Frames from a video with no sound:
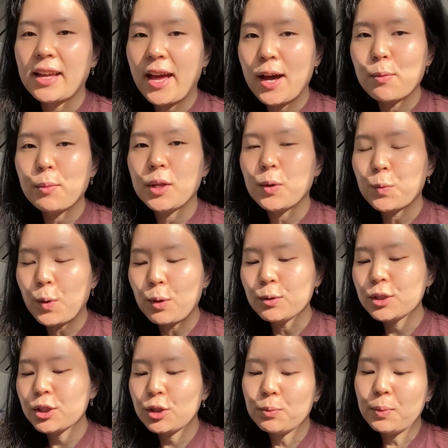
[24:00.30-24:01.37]
how many
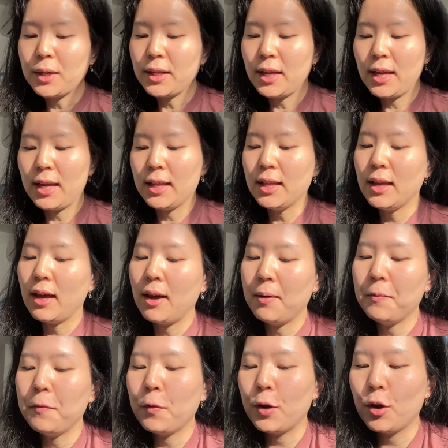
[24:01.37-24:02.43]
rows to put in
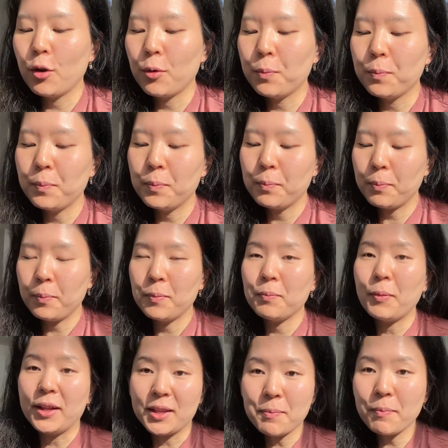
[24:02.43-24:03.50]
for your
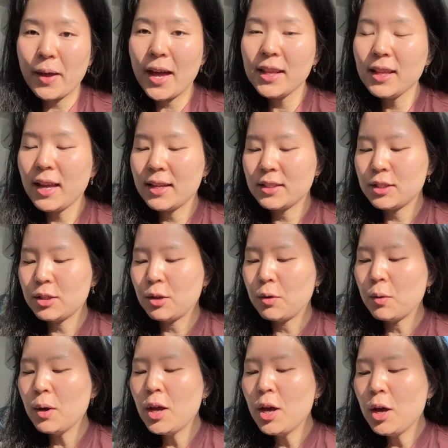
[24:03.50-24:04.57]
button band. And
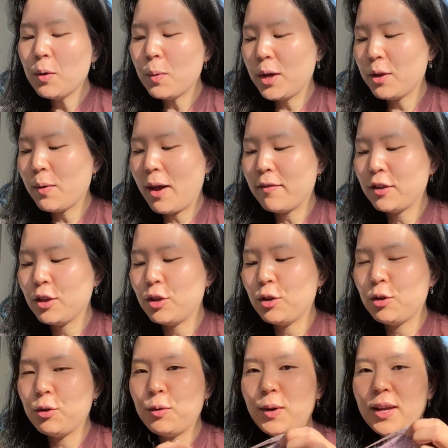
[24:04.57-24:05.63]
so what you have to
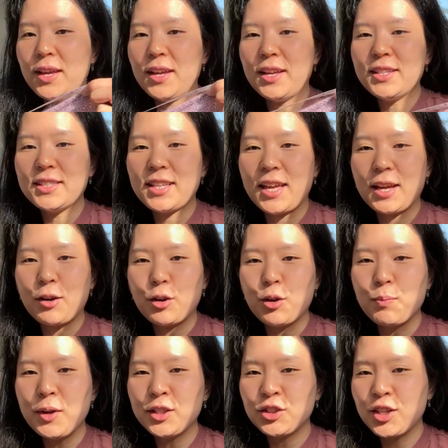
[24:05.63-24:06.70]
do is take out your
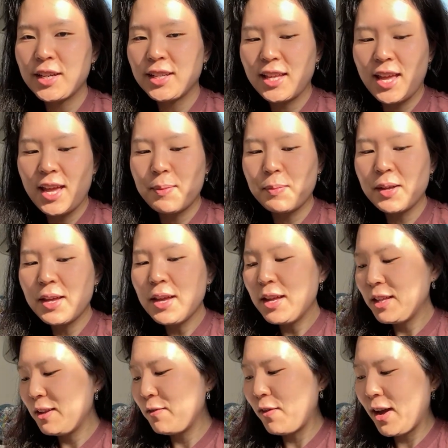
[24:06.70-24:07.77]
measuring tape,
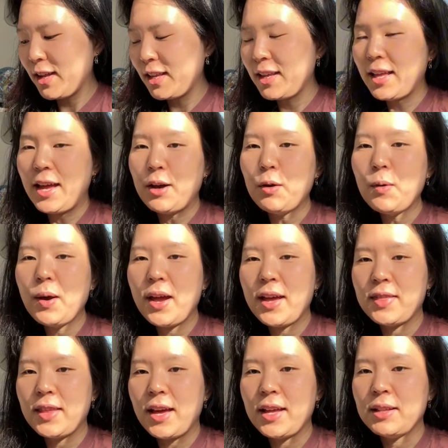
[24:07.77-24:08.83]
divide it out,
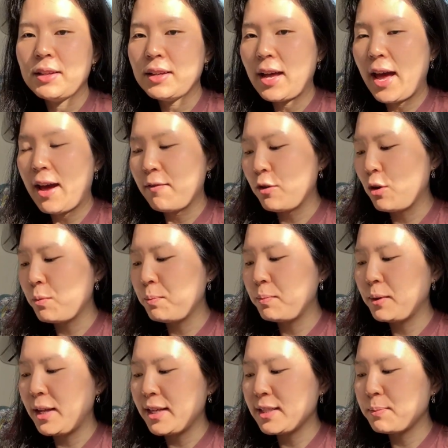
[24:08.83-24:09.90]
and then have your
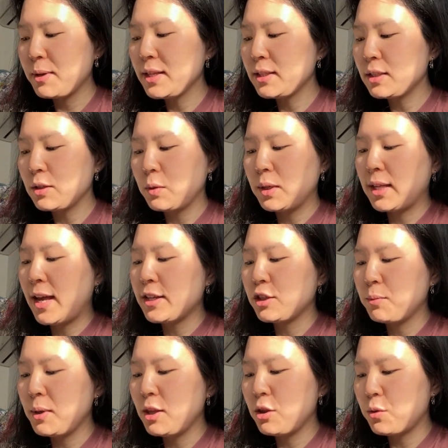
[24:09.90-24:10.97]
placement. So it has
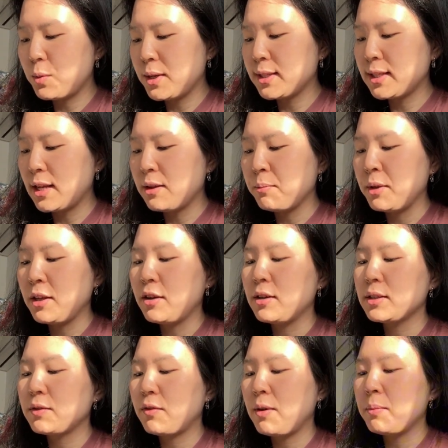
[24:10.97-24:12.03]
to be 3
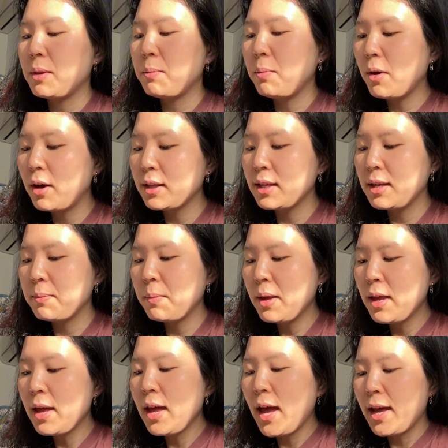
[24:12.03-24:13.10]
centimeters from the bottom.
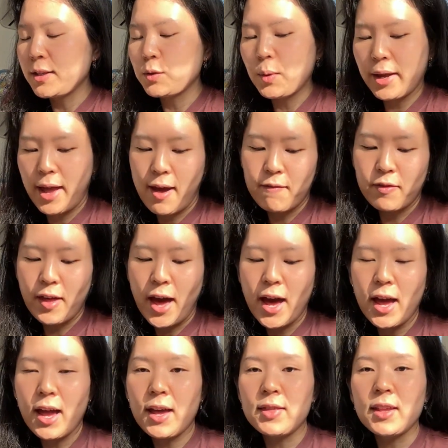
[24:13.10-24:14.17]
And so I have
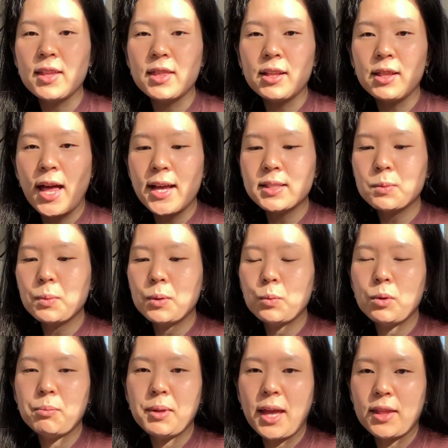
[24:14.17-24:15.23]
that. And then the last one
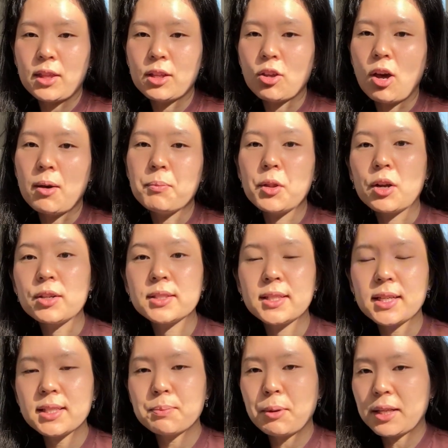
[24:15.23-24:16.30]
will be at the top. There are
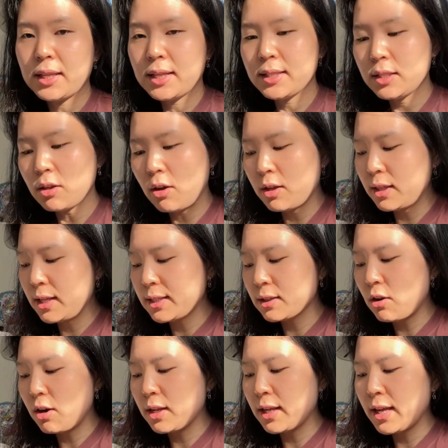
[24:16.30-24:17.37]
6 buttons on this
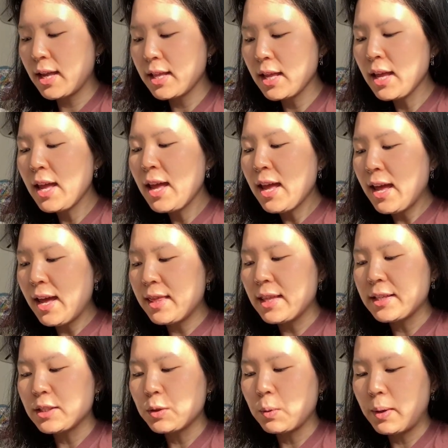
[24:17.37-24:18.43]
cardigan. And
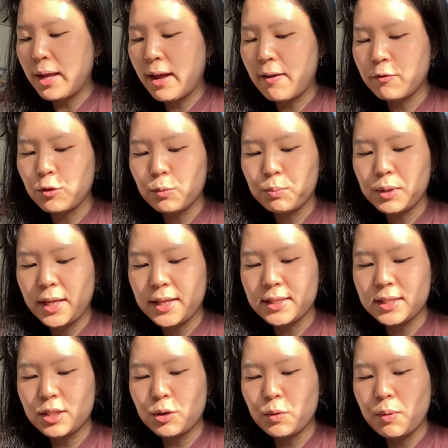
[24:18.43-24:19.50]
then so I have to
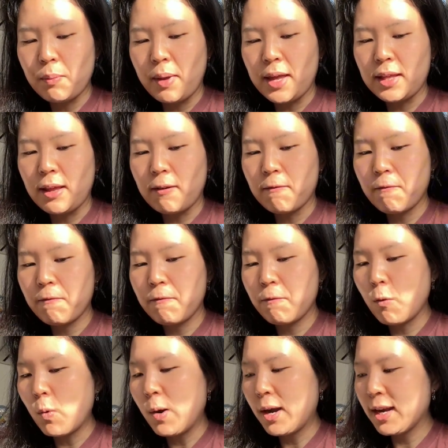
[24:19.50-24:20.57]
place the remaining
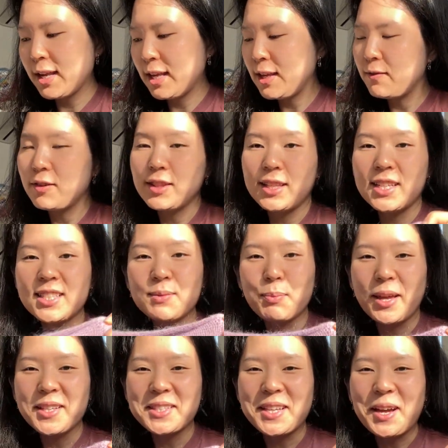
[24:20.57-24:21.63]
4 evenly
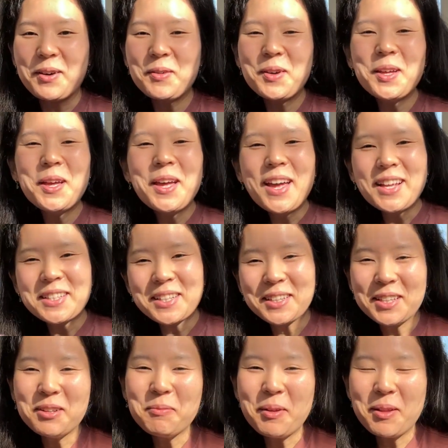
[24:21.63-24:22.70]
spaced out. A
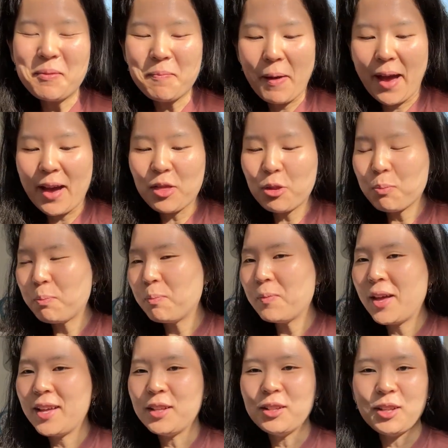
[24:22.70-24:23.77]
little bit of math
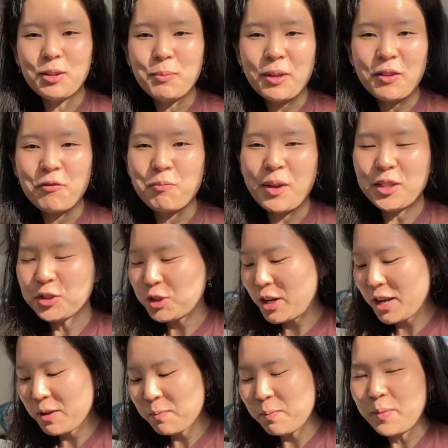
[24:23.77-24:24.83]
and a little bit of
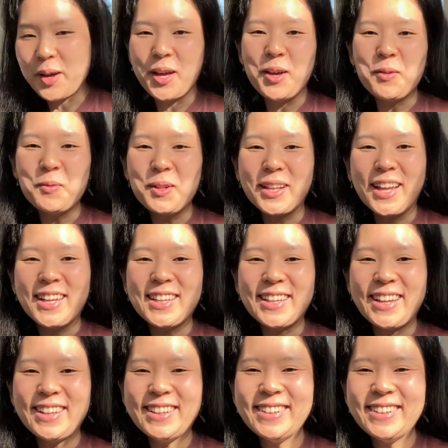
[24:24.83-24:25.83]
measuring, but we'll get it done.